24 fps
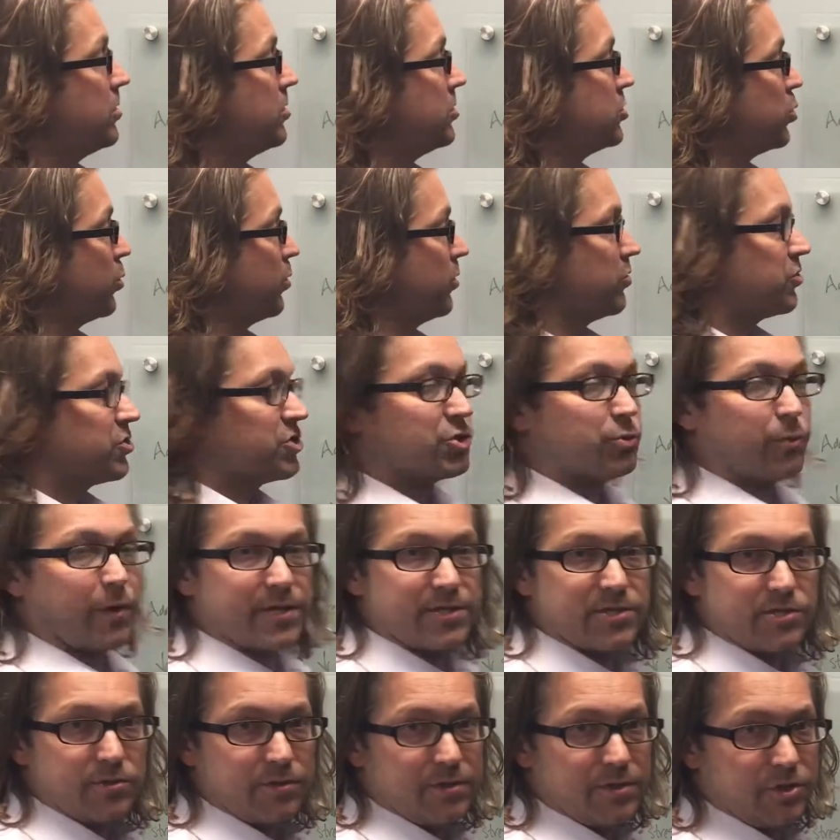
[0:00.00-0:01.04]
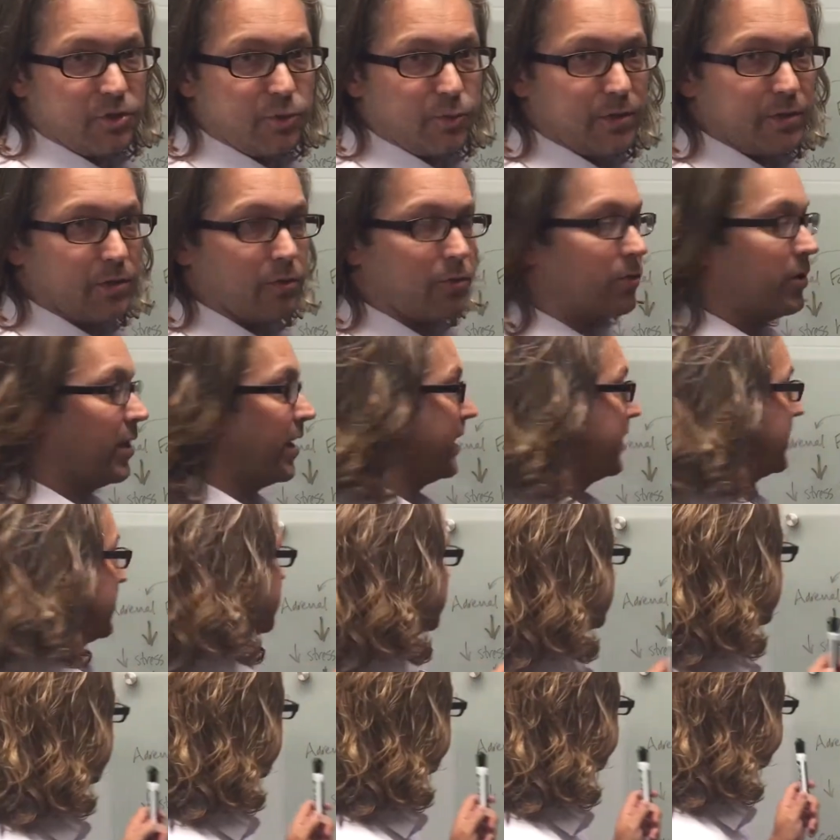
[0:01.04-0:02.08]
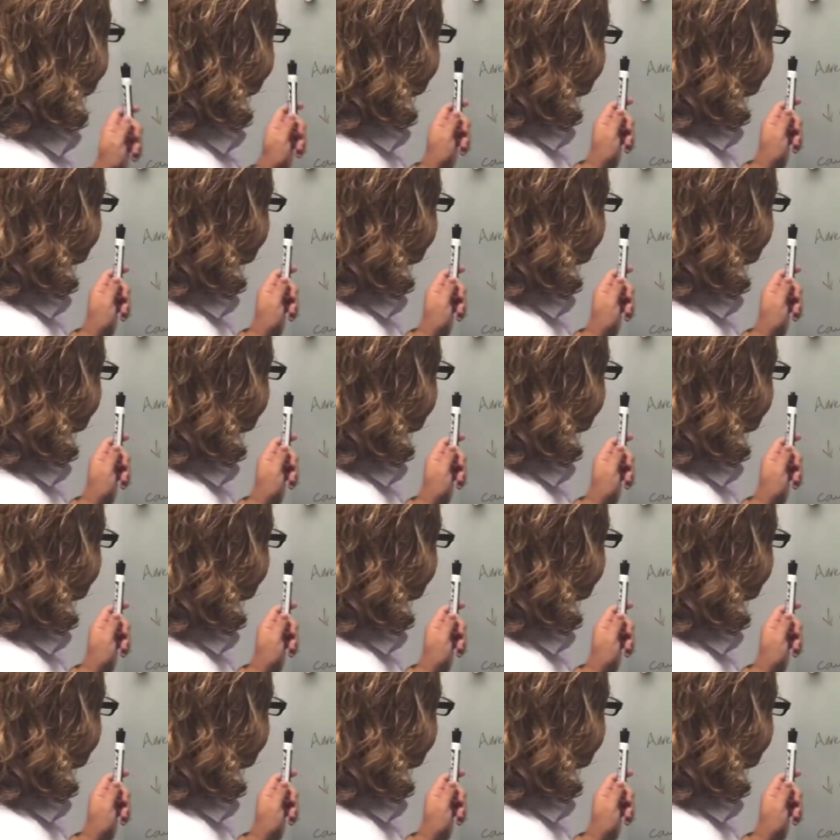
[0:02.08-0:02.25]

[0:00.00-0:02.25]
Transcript: So when there's stress to the adrenal glands,